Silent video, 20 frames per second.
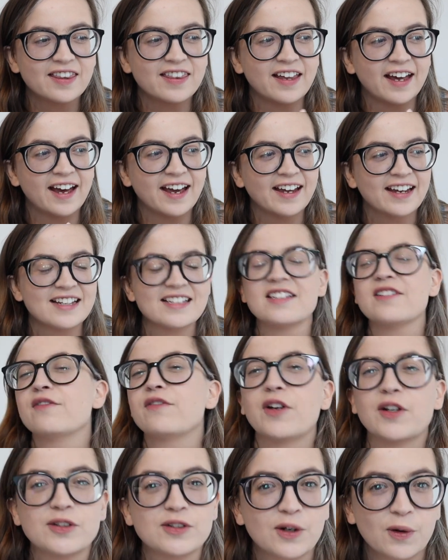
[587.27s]
that isn't
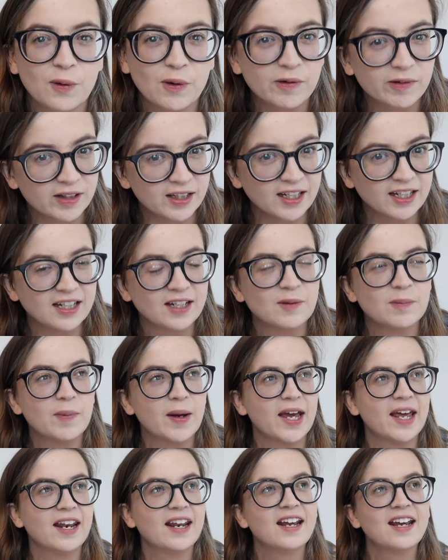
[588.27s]
fall decor related,
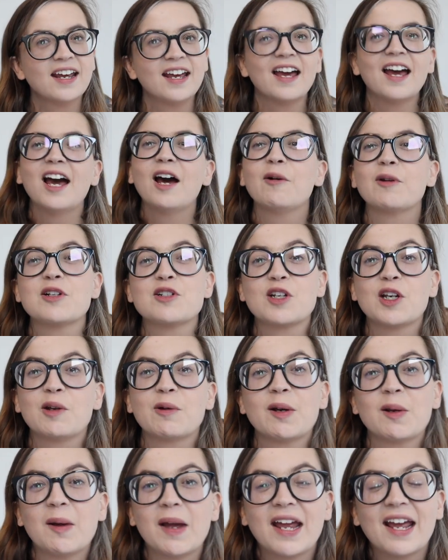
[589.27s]
but I want to show
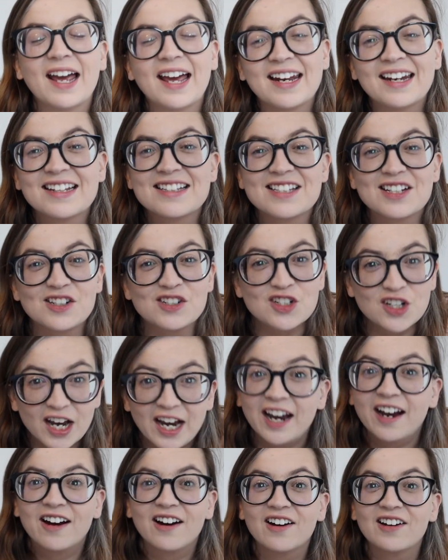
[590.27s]
you anyway, and it's a
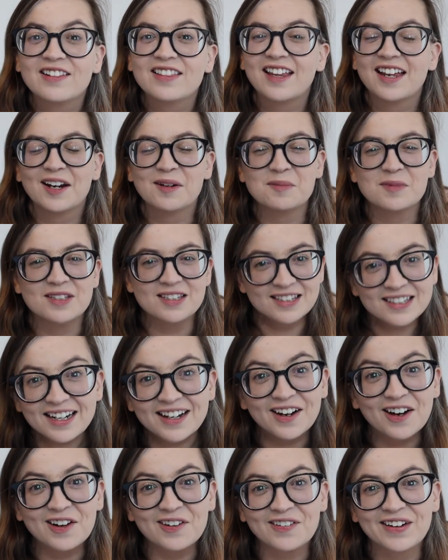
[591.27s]
chair that I'm
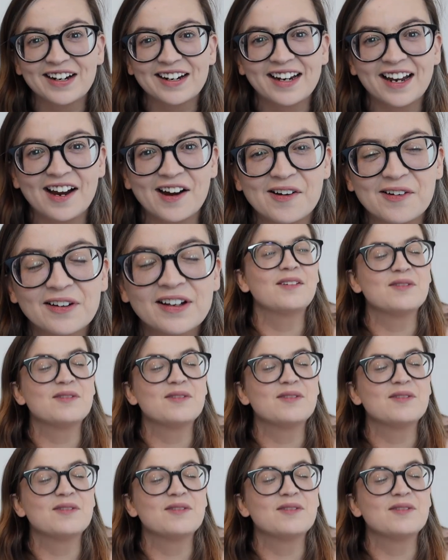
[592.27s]
sitting on right now.